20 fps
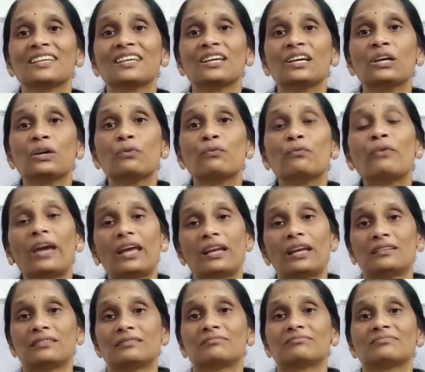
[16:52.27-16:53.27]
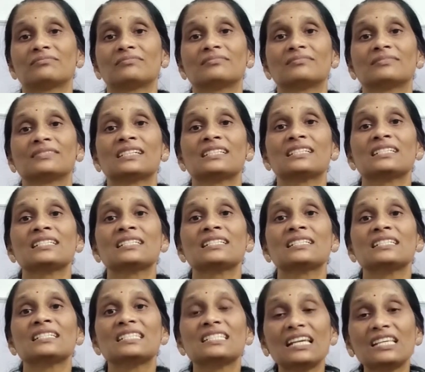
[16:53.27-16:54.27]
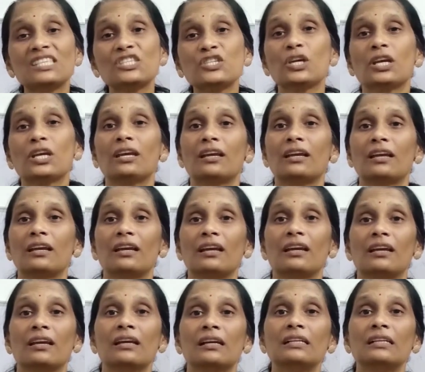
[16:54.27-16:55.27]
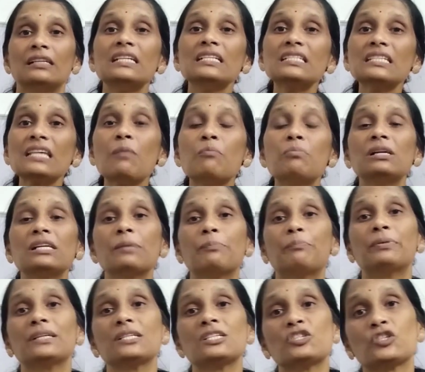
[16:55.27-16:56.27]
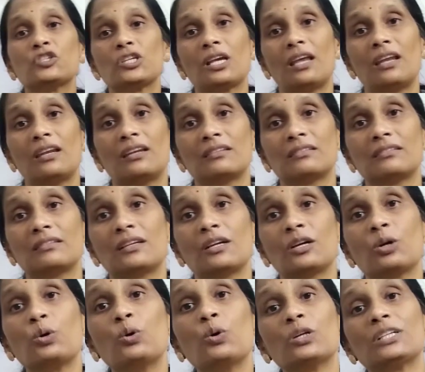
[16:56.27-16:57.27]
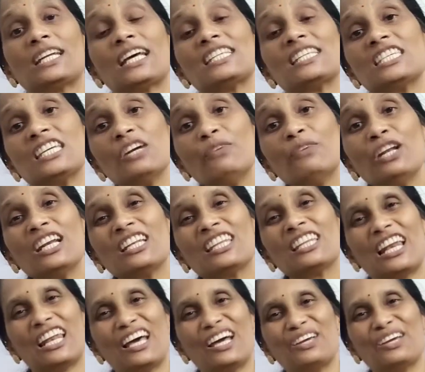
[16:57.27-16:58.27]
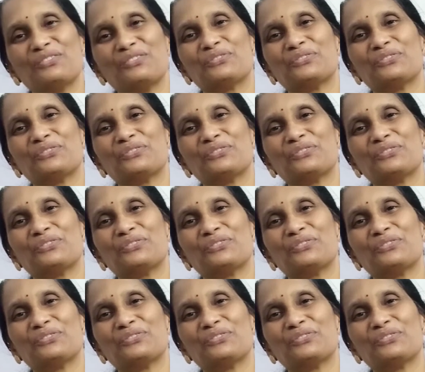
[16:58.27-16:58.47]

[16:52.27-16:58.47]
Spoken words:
When such a disabled person got achieved in the life,